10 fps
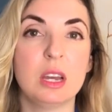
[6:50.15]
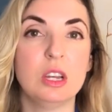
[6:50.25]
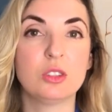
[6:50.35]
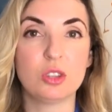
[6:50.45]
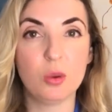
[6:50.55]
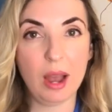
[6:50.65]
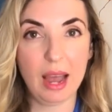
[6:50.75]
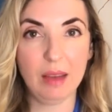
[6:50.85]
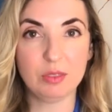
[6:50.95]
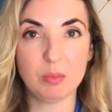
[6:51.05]
So you
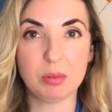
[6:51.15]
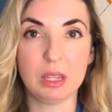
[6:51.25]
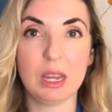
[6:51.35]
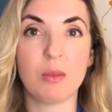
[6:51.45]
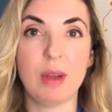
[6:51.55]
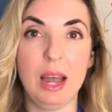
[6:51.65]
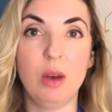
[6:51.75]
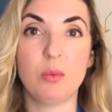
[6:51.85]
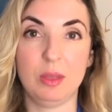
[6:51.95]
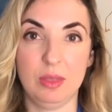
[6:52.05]
have to play
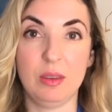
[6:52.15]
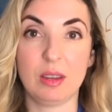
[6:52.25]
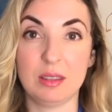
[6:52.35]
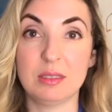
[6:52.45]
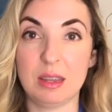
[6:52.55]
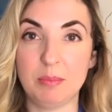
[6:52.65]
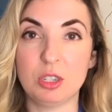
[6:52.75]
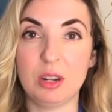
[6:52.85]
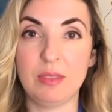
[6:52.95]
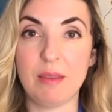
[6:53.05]
around with the conception
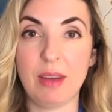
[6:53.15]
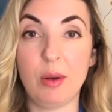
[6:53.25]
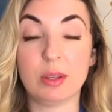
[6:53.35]
of that vowel.